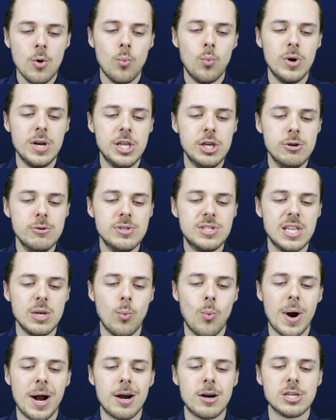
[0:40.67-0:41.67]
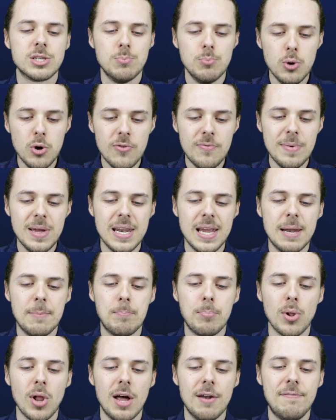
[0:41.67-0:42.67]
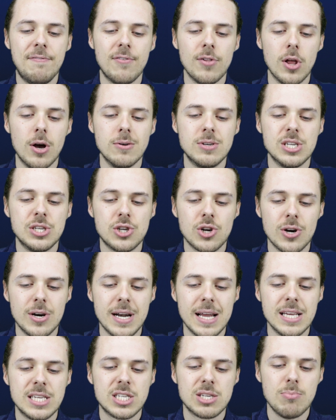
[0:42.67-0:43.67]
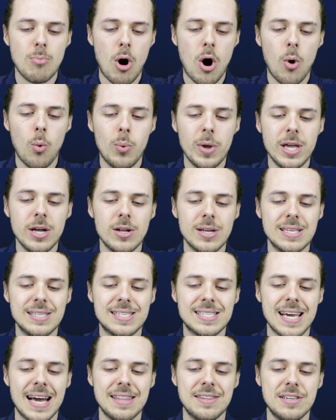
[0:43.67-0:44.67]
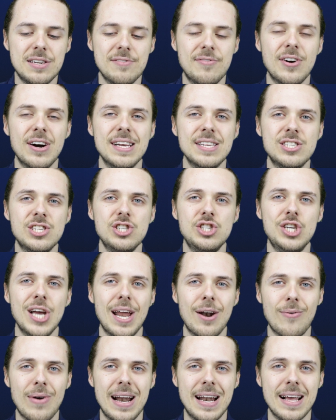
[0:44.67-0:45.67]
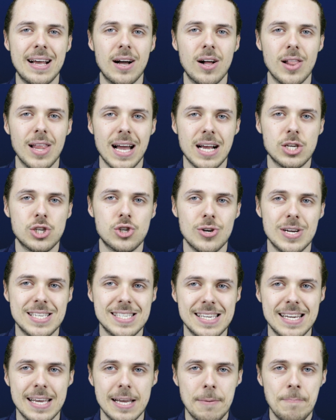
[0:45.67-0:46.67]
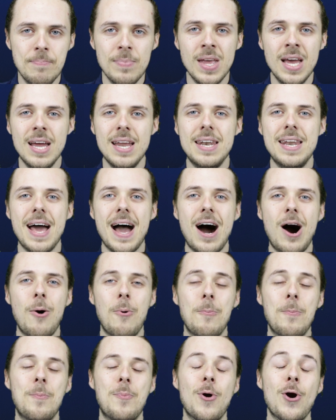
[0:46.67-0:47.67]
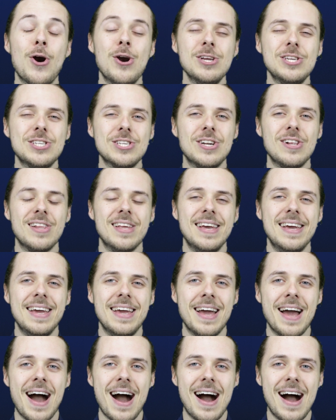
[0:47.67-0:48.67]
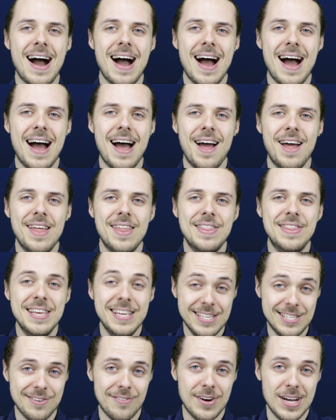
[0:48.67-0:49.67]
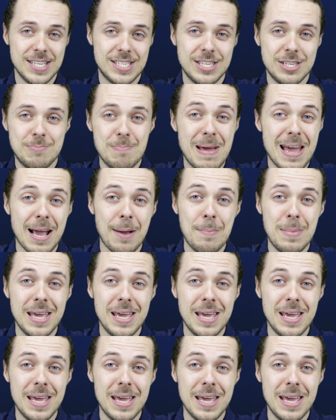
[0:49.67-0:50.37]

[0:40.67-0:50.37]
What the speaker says: would use the wearer's movement and blood flow to turn a small wheel inside the device, generating electricity. Now, personally, these devices make